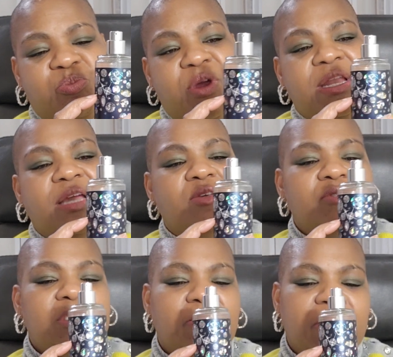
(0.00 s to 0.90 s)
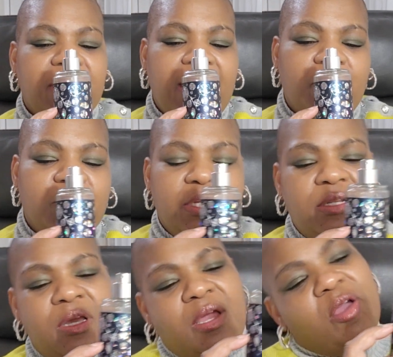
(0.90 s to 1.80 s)
spray, and I use some of that
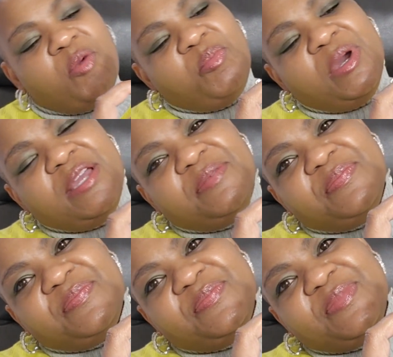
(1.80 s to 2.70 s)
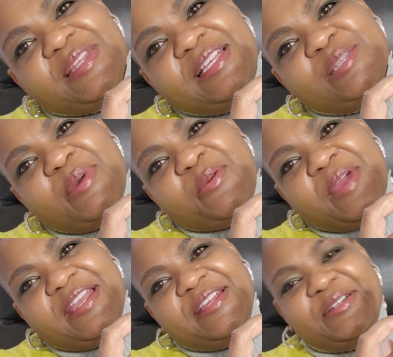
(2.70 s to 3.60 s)
one. But it's about
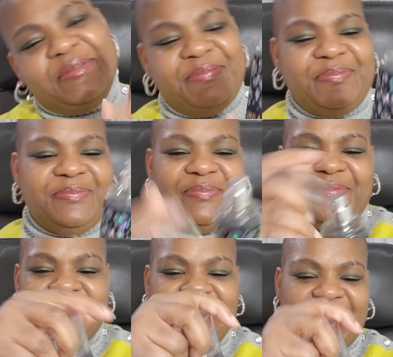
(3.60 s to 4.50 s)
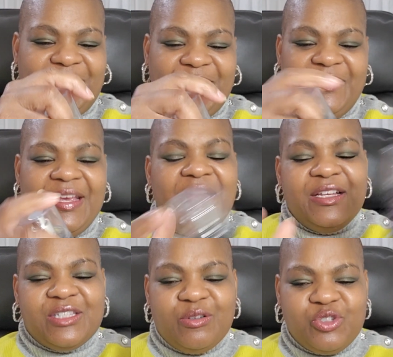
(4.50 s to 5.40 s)
right here.
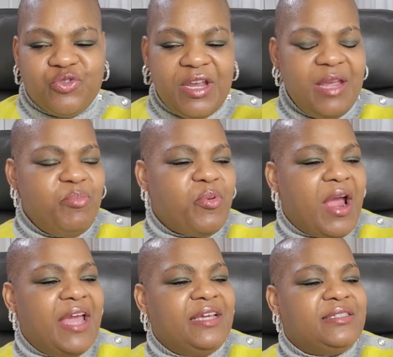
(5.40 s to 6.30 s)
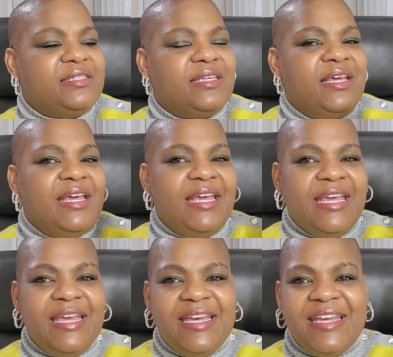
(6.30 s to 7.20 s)
So Dream Bright
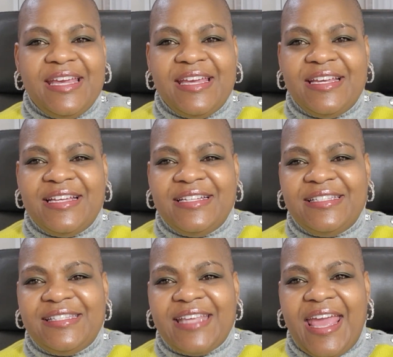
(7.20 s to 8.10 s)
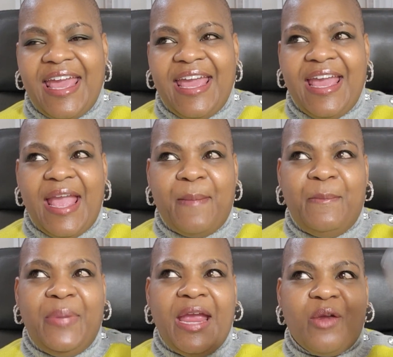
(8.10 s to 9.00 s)
is a
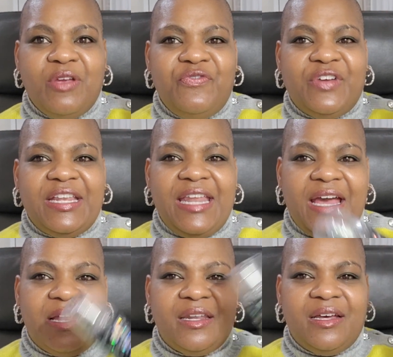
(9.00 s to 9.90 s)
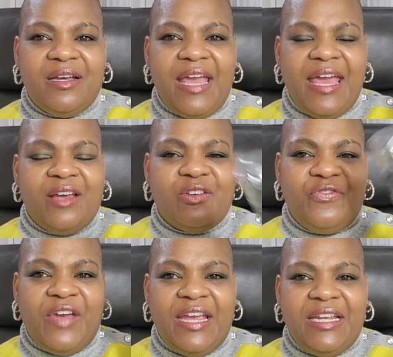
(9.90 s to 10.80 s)
berry vanilla
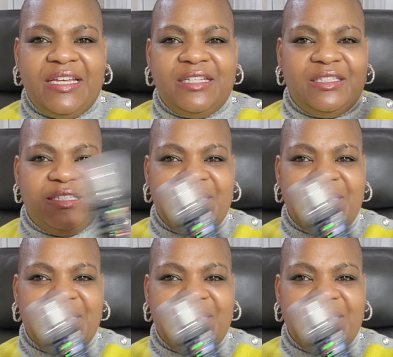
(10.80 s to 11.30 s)
elevated.